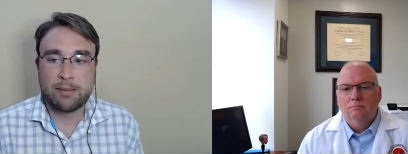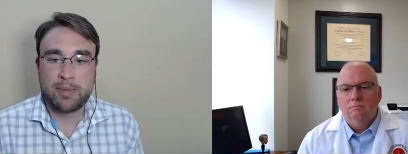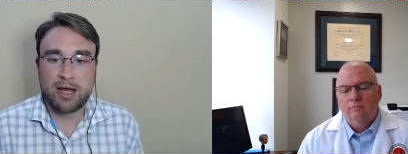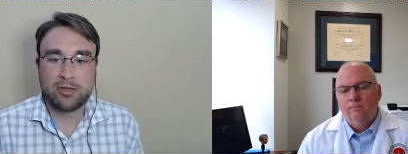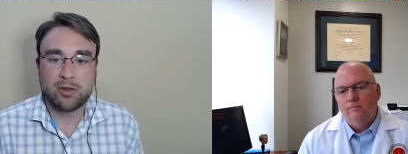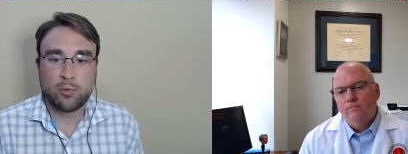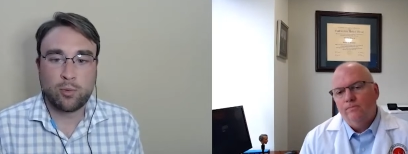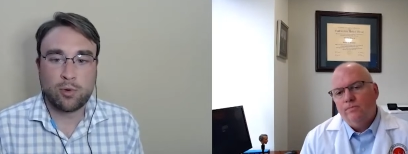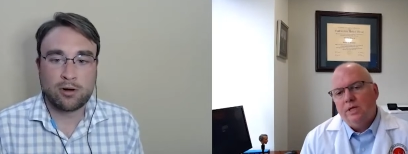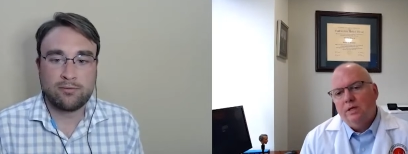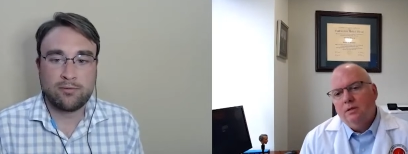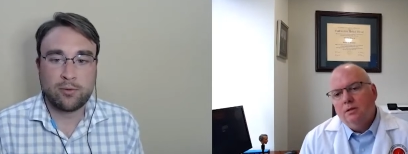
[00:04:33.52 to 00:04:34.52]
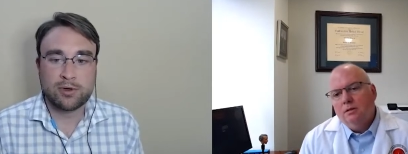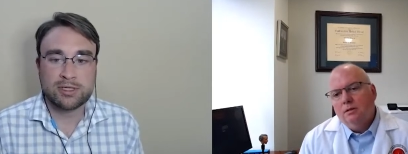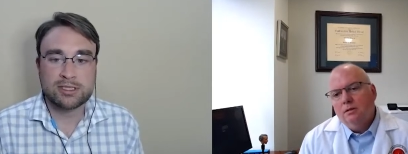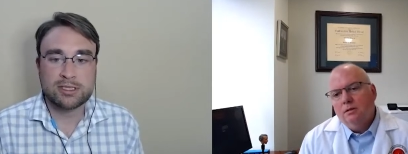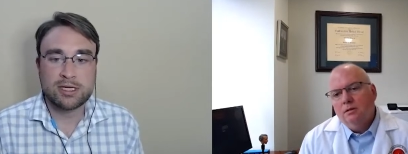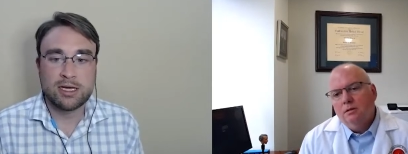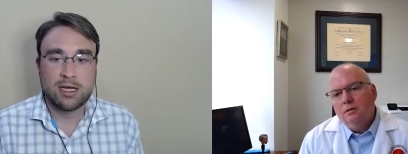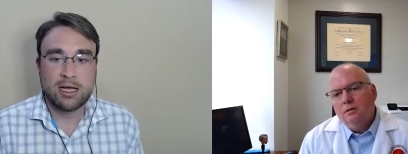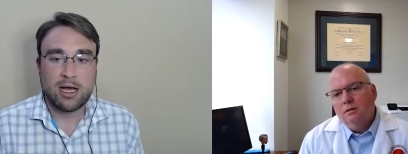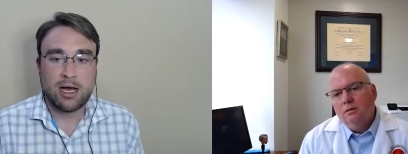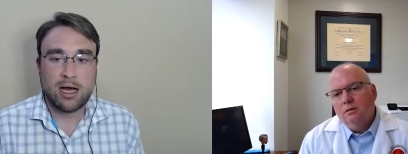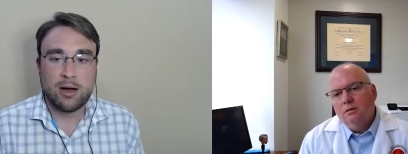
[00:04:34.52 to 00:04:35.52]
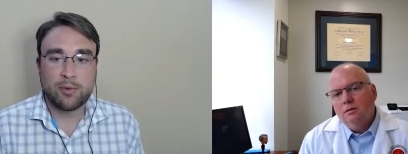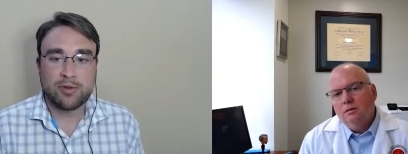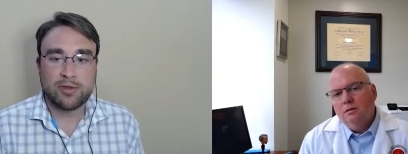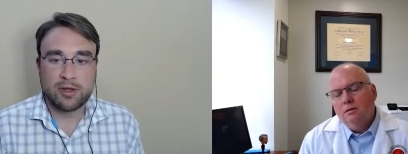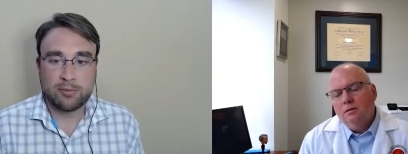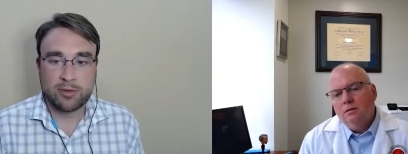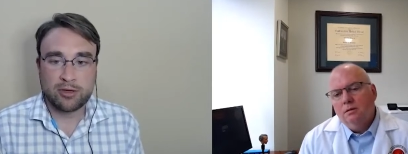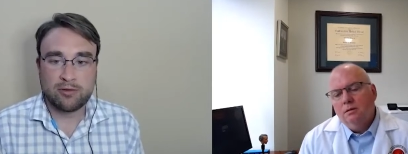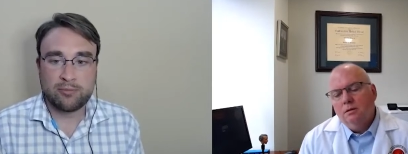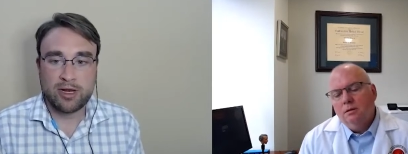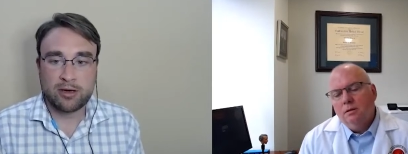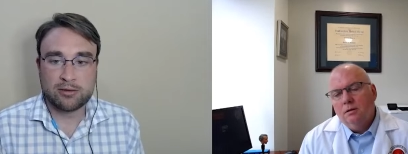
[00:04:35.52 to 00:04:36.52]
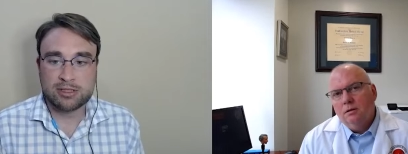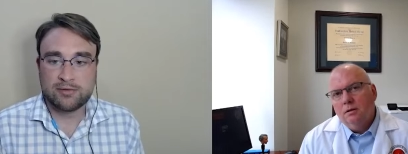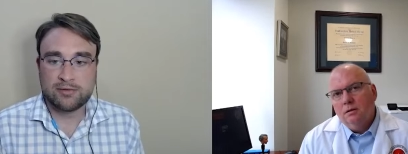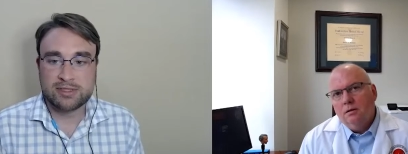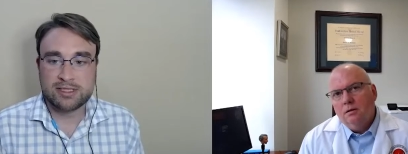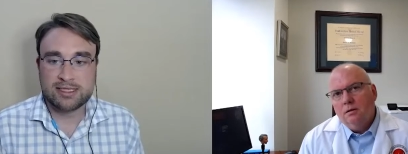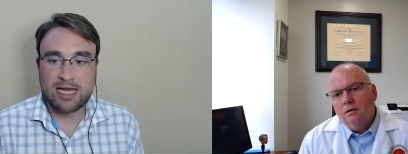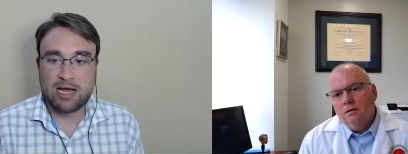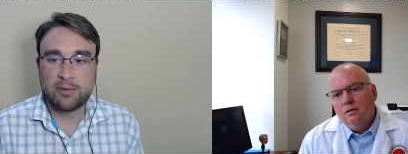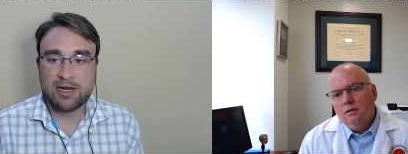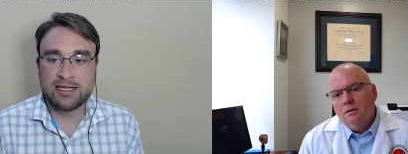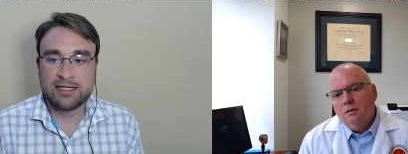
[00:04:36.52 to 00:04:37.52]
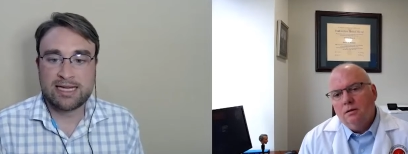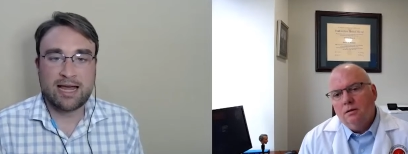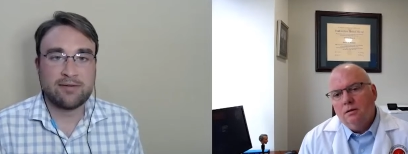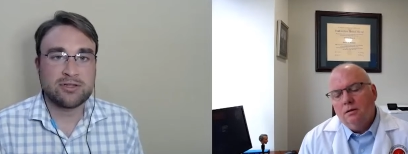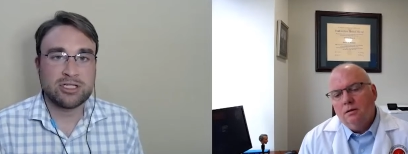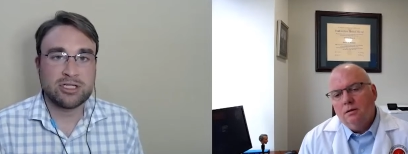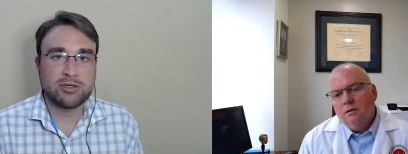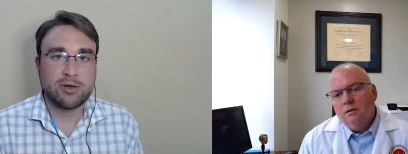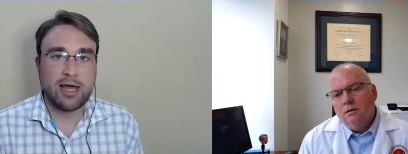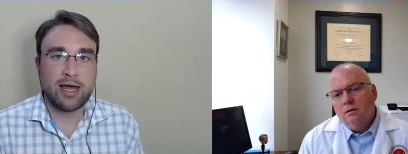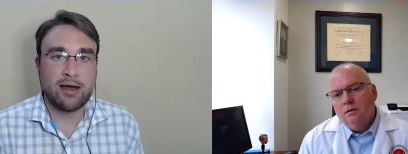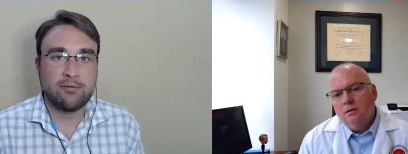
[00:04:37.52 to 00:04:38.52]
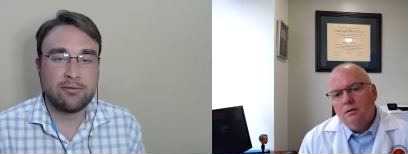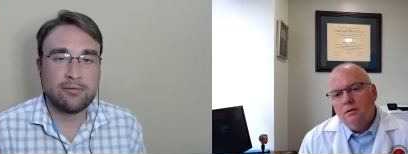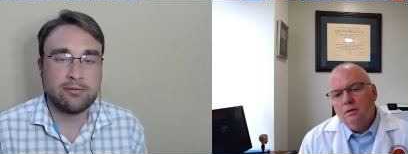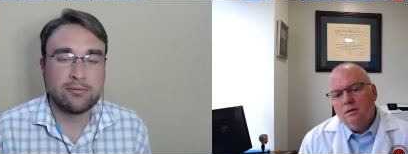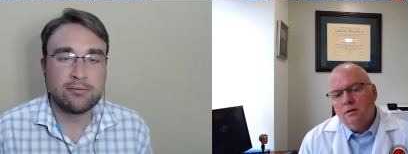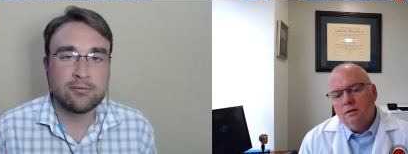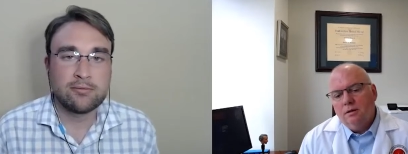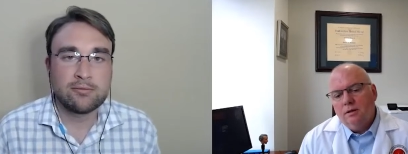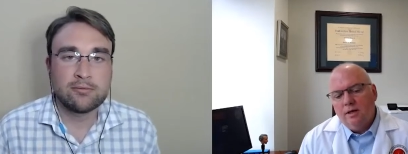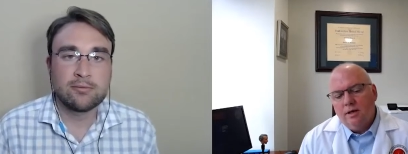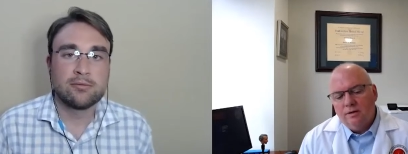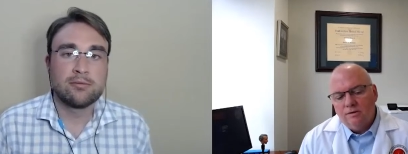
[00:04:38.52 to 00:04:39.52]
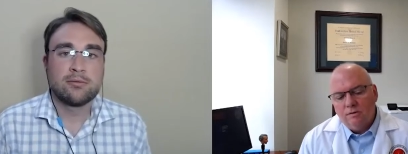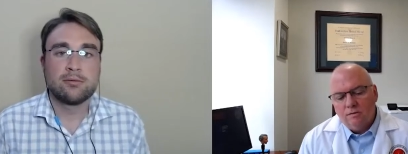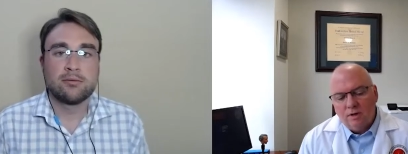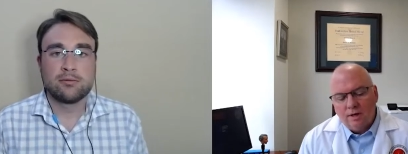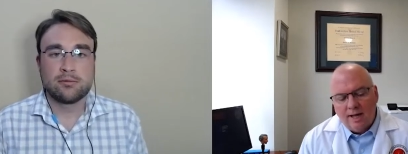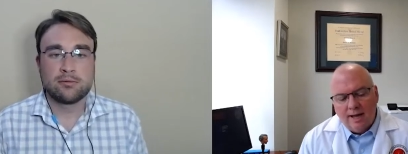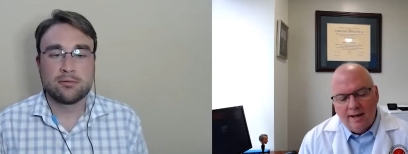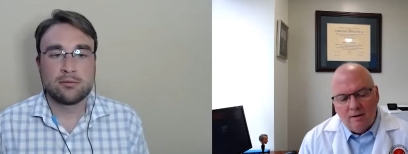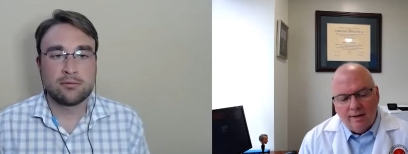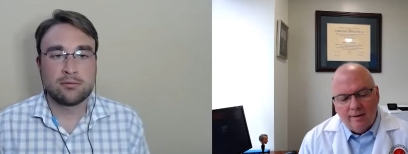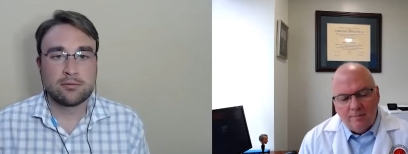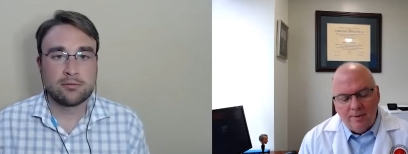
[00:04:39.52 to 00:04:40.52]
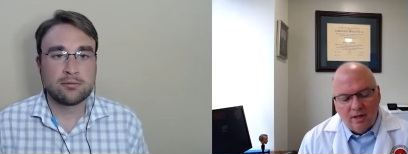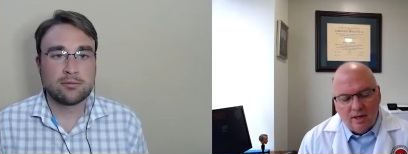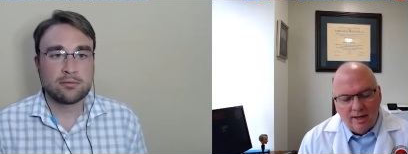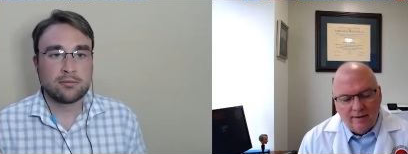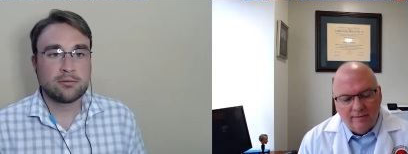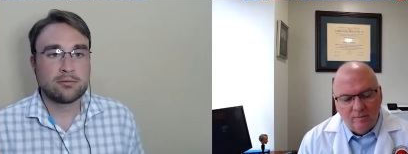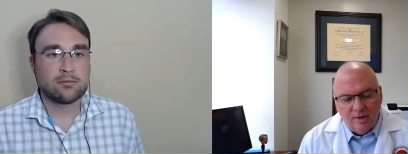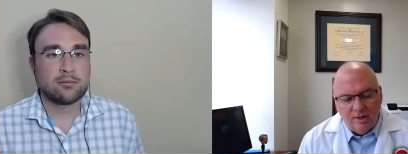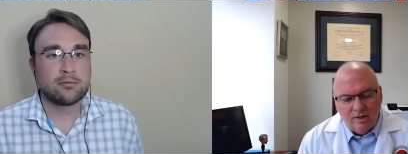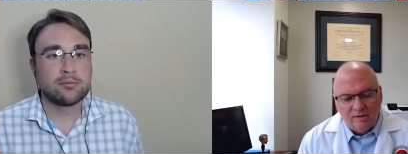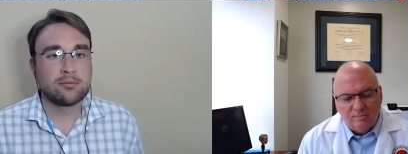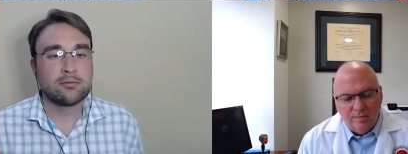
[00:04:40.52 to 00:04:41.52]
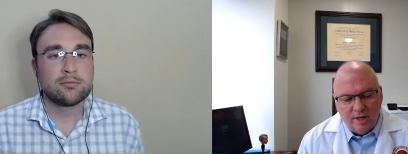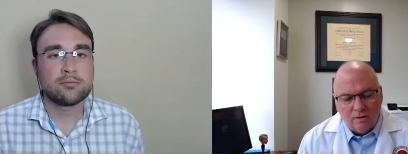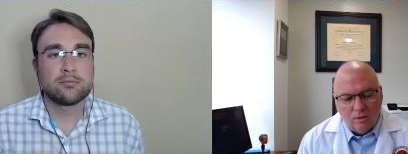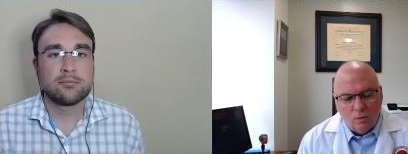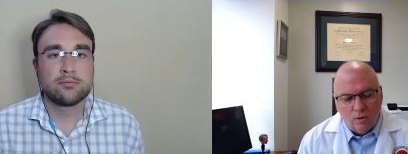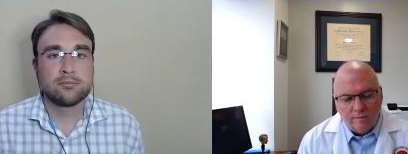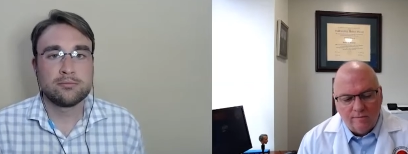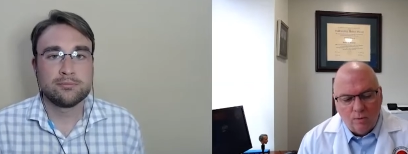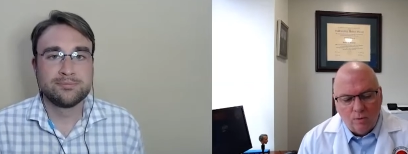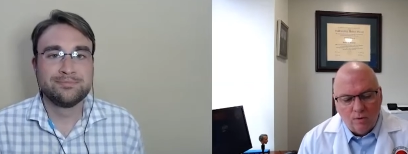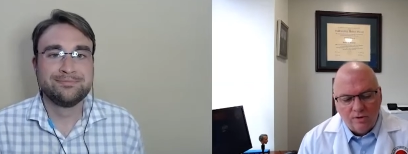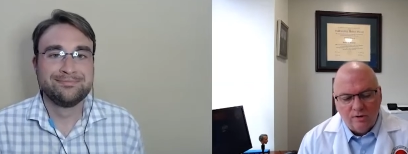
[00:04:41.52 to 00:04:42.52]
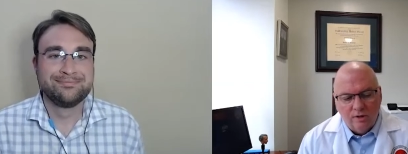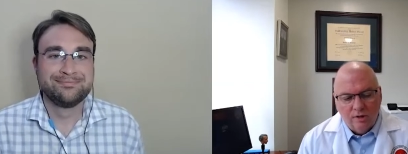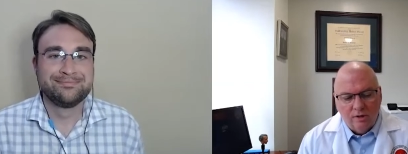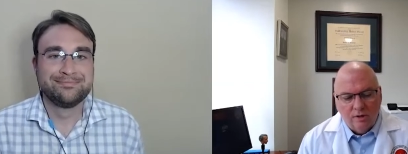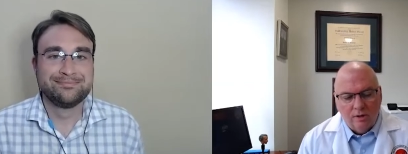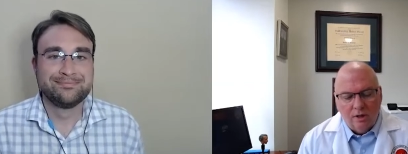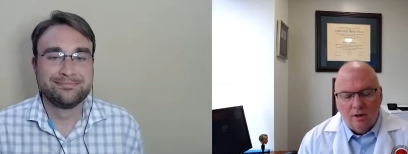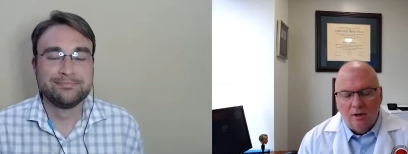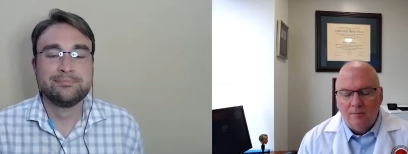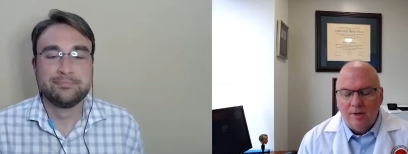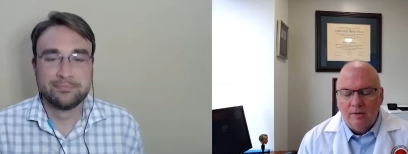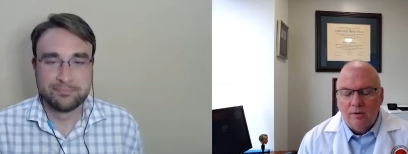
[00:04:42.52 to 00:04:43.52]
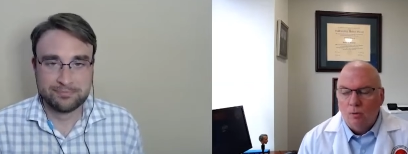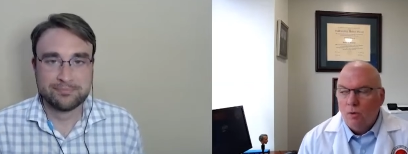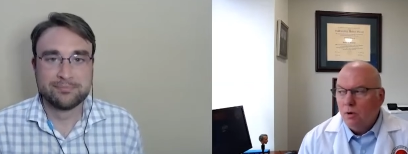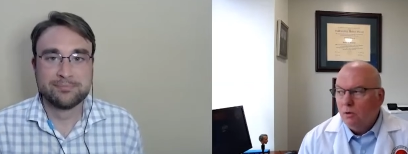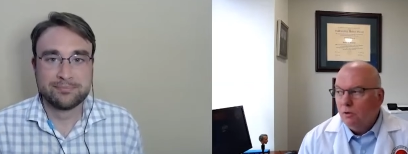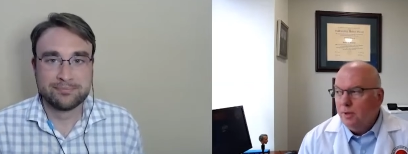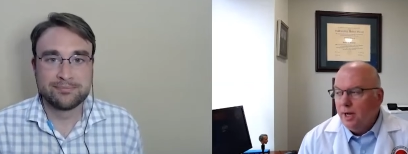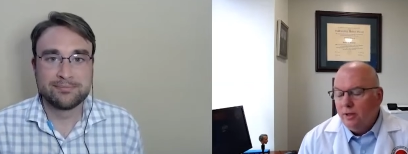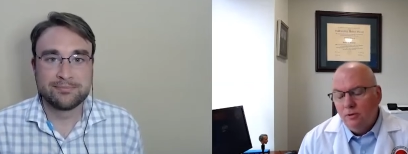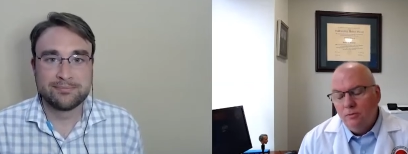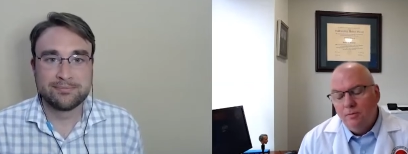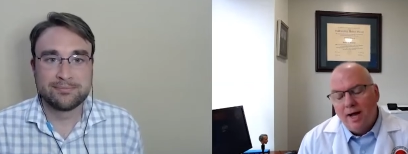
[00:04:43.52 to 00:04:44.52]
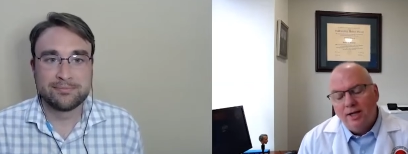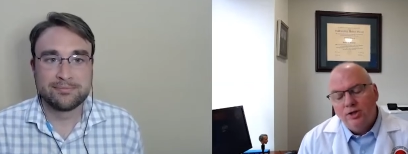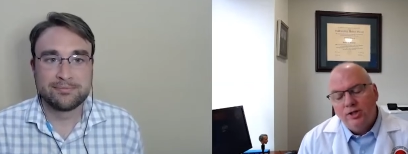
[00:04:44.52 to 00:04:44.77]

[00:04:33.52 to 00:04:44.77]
Speaker 1: about the workforce um, within the Bureau of Medical Services? How many staff do you have?
Speaker 2: Yeah. So, Kyle, I, I may not have the biggest medical workforce um, in the world, but I do by